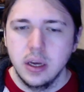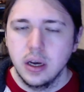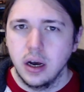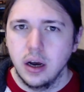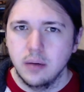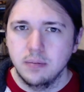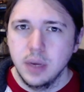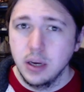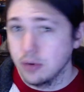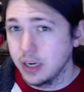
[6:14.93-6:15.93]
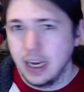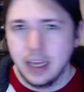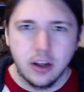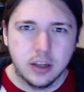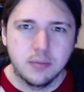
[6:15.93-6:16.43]
We're going to
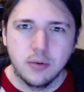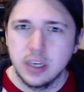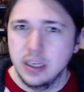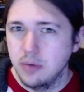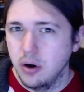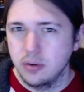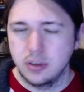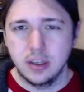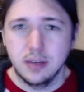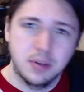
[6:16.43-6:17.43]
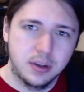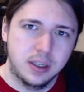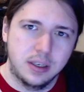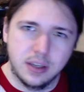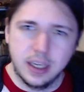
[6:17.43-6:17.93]
add lots more emotes and the
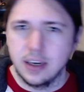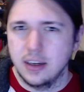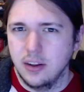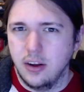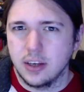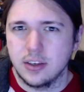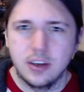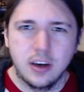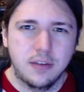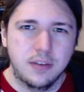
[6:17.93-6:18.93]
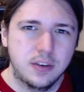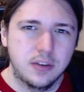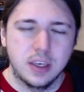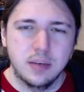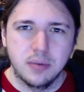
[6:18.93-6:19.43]
ability to unlock stuff as you
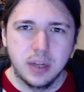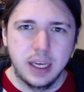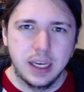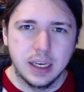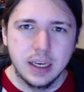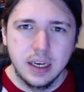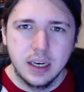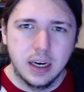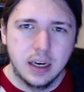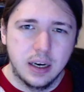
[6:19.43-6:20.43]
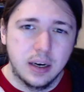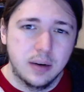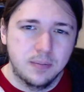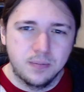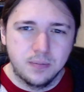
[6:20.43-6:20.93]
keep playing.
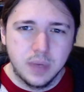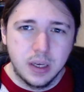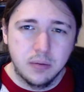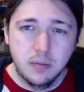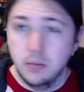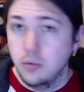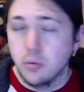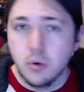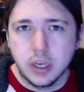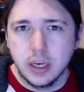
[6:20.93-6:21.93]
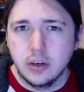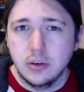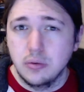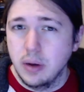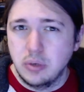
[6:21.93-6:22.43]
We're working on a
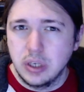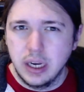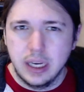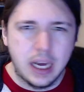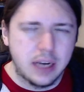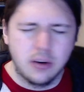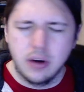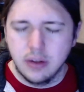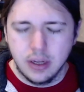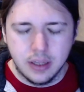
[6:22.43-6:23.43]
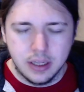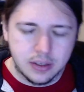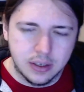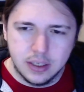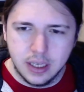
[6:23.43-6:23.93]
new website. I don't know how long that's
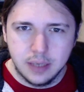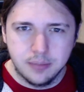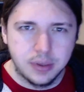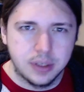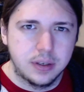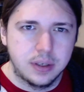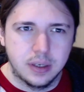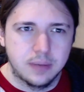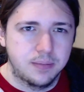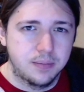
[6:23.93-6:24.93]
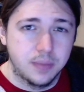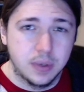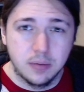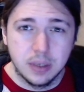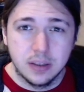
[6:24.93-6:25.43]
going to take, but
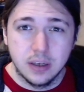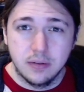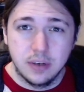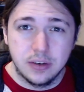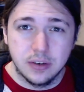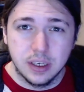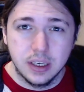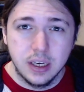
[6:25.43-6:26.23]
it'll be done eventually.